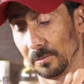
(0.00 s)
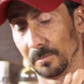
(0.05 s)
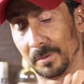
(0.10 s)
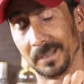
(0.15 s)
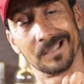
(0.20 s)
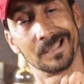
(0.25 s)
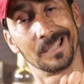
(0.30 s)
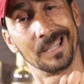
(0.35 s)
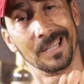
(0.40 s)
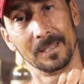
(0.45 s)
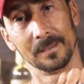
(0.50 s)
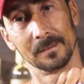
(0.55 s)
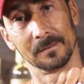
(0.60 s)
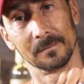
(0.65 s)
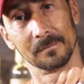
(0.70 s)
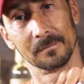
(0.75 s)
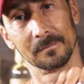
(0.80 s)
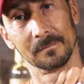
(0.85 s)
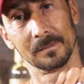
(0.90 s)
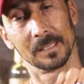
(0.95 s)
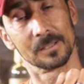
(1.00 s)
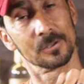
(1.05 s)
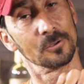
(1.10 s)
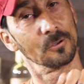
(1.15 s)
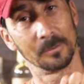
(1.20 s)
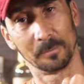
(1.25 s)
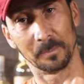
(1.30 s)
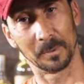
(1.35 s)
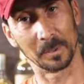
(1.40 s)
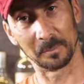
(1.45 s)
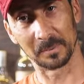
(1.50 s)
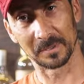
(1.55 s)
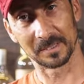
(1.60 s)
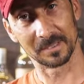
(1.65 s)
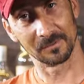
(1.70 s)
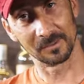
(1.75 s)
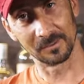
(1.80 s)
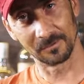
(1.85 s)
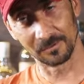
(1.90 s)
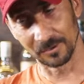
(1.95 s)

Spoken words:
But again, that's not the purpose of the